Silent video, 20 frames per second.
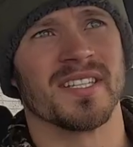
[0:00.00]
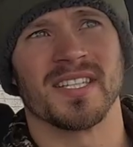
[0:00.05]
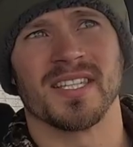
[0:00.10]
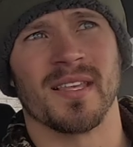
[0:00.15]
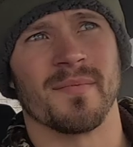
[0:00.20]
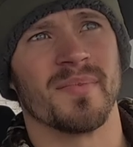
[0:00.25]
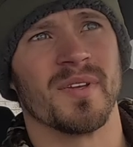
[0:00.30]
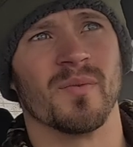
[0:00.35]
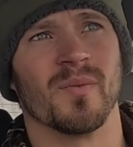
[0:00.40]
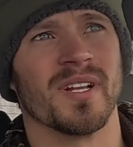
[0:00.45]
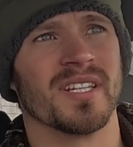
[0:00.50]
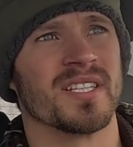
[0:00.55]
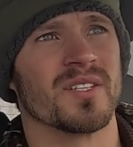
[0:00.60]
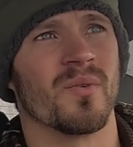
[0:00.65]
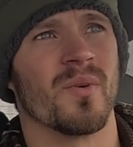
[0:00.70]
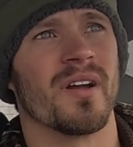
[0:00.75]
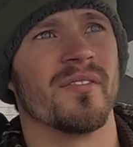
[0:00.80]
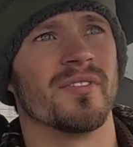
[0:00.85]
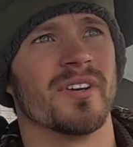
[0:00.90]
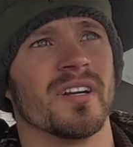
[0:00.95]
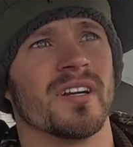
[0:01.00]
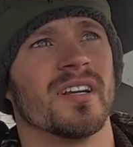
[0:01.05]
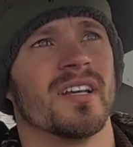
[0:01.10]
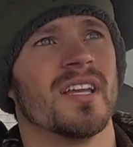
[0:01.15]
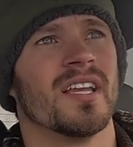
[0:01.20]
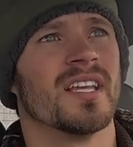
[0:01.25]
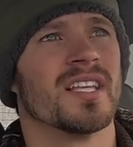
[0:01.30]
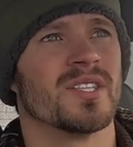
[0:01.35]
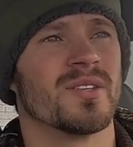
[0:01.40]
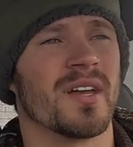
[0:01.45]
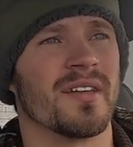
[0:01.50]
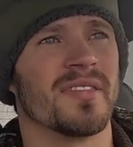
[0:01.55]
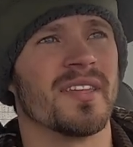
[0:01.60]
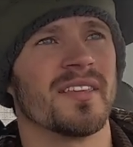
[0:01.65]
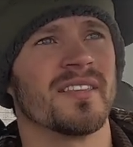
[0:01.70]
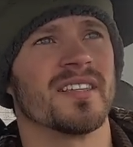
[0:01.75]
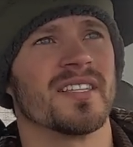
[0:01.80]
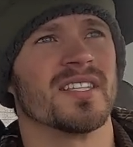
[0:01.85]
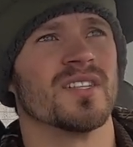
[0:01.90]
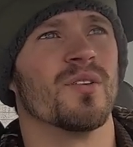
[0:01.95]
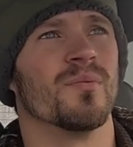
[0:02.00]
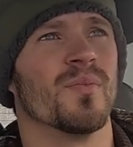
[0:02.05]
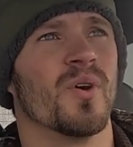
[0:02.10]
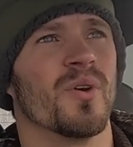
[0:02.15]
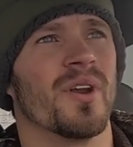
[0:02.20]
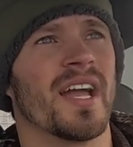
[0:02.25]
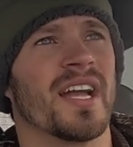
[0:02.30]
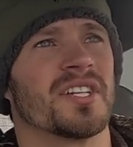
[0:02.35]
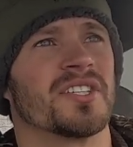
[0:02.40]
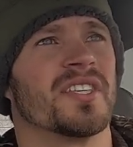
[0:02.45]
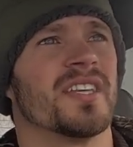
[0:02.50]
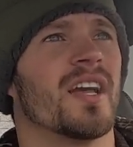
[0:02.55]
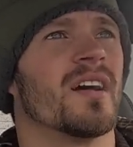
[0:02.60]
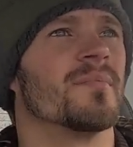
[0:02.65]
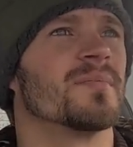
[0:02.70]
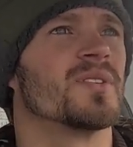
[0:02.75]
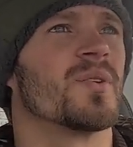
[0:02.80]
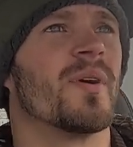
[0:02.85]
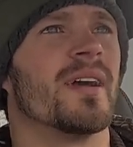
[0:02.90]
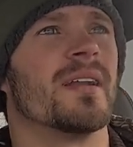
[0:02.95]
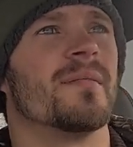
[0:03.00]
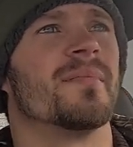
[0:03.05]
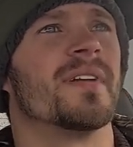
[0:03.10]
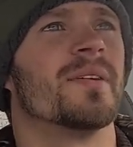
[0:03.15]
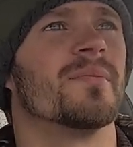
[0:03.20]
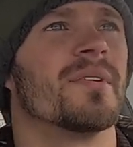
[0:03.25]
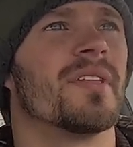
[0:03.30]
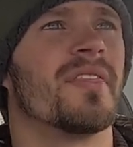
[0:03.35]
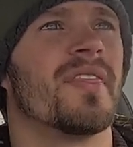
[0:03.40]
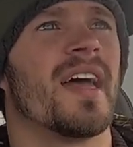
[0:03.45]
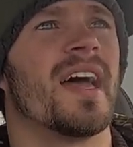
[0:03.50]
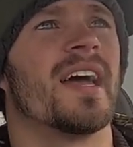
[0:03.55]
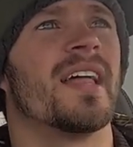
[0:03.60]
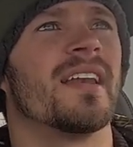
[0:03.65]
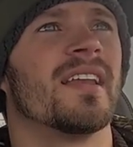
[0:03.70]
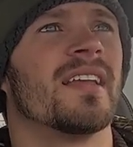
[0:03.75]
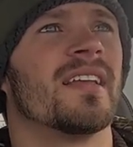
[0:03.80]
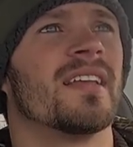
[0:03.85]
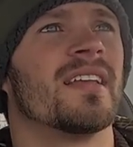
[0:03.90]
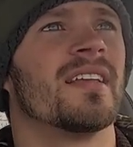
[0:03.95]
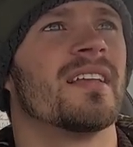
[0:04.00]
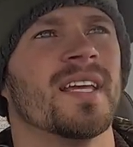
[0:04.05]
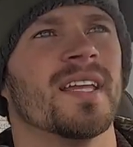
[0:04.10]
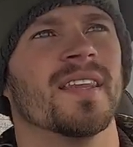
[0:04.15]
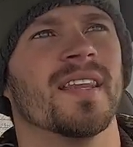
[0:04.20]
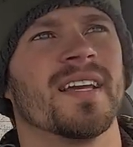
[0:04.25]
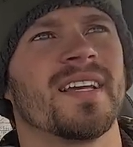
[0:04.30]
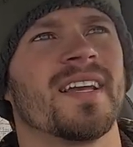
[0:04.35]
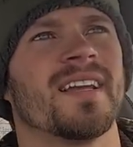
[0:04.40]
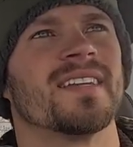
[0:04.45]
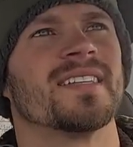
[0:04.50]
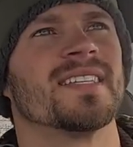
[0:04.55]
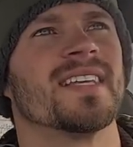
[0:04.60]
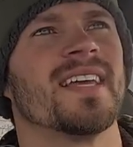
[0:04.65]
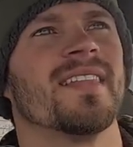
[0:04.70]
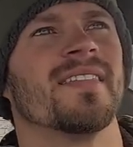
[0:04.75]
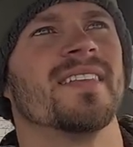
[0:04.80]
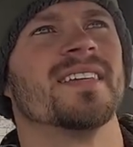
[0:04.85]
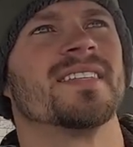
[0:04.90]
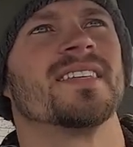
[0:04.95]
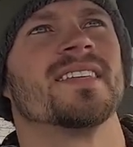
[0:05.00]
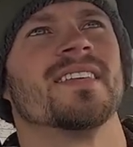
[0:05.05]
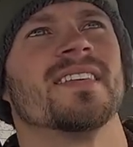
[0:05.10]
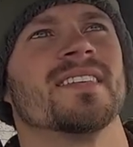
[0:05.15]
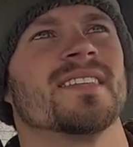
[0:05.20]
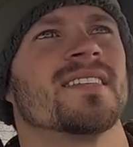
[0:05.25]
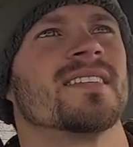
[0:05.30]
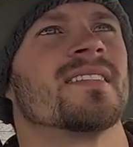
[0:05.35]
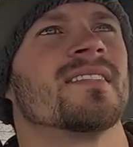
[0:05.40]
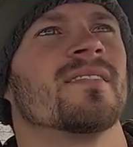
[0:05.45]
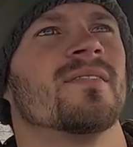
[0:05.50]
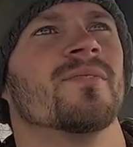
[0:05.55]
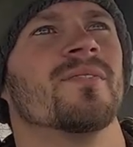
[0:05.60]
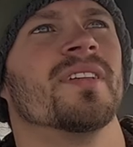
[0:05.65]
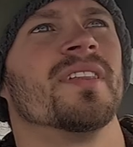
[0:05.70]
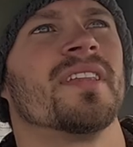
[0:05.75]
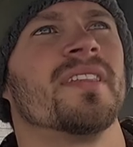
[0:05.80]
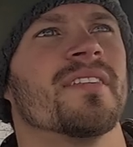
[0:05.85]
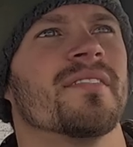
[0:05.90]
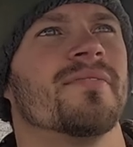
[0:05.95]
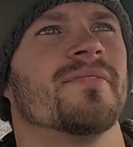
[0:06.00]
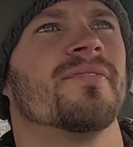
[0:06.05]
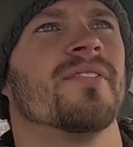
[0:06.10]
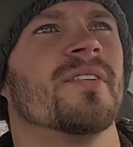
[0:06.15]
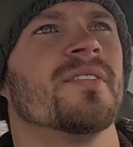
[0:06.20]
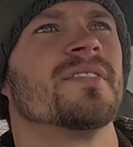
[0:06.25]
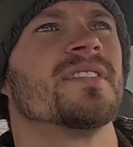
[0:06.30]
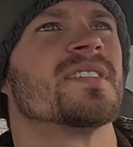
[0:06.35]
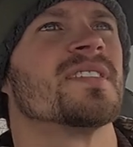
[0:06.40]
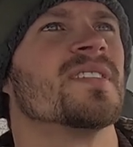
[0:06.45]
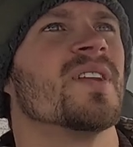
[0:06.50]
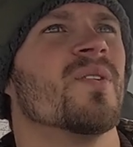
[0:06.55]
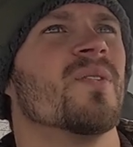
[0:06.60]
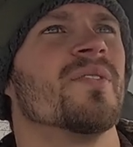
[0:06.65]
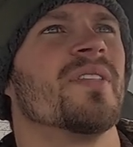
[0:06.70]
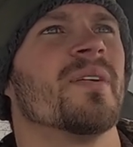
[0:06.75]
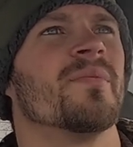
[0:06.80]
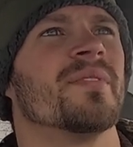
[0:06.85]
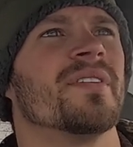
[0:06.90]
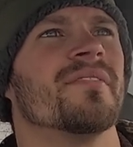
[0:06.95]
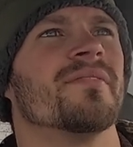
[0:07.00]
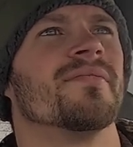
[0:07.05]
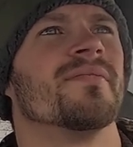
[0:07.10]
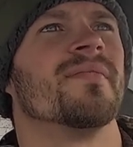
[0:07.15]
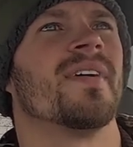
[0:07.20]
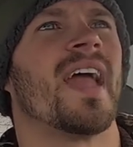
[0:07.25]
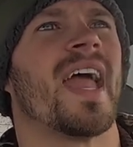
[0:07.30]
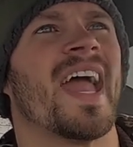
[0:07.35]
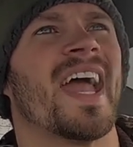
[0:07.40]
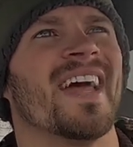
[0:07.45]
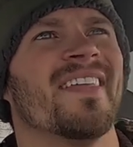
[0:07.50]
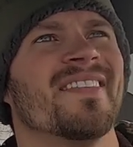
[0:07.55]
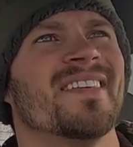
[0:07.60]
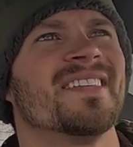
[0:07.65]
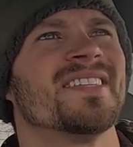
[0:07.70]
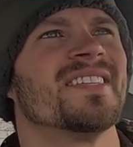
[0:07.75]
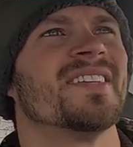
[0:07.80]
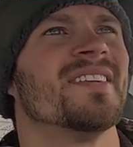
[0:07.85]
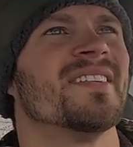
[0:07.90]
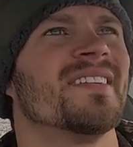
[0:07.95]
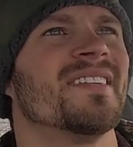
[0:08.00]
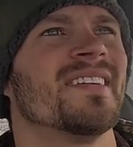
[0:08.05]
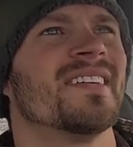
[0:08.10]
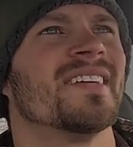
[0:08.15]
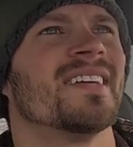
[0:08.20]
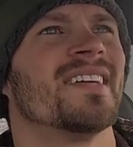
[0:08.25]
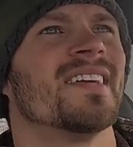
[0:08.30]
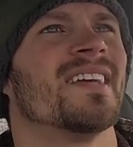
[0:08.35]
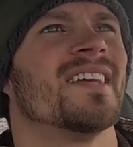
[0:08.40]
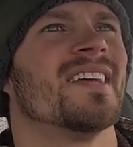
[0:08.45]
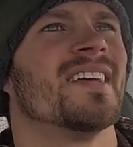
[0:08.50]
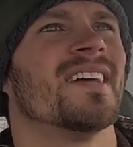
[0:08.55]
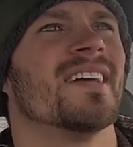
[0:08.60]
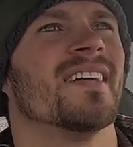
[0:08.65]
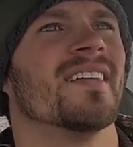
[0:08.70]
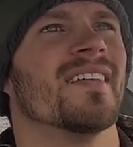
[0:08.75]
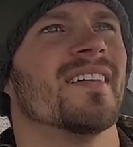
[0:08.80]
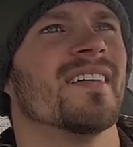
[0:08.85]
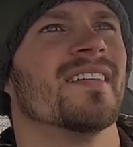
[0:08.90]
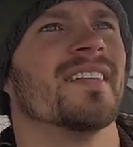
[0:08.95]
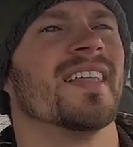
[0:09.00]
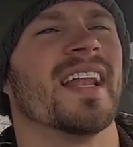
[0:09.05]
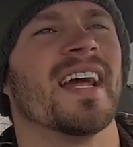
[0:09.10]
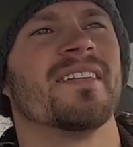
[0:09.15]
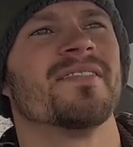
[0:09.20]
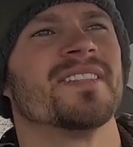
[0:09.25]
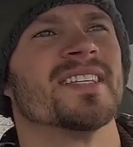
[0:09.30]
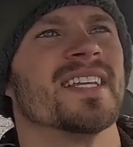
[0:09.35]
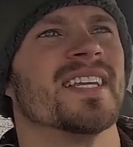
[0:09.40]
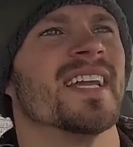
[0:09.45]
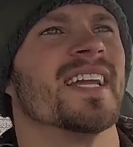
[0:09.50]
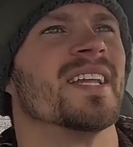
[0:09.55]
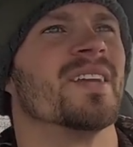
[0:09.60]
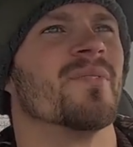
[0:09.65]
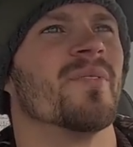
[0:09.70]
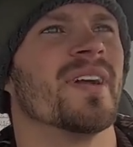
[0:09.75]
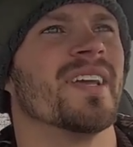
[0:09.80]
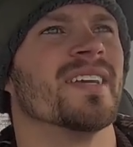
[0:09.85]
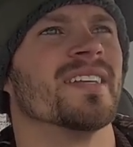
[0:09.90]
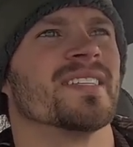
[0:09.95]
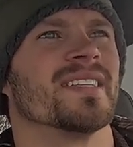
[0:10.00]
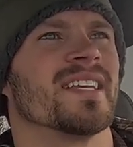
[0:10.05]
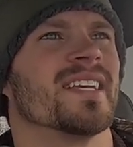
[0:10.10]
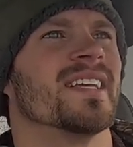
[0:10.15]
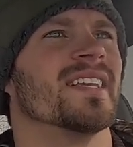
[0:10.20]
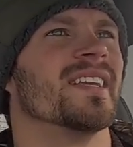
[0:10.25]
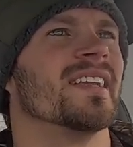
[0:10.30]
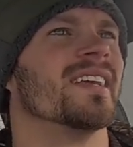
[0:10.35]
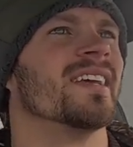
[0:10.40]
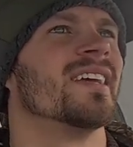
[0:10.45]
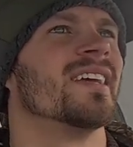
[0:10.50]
slipping whatsoever. So I think the snow mode actually helps quite a bit with that. Like I said, this is really the first snow that we've had this year, that I've seen anyways, and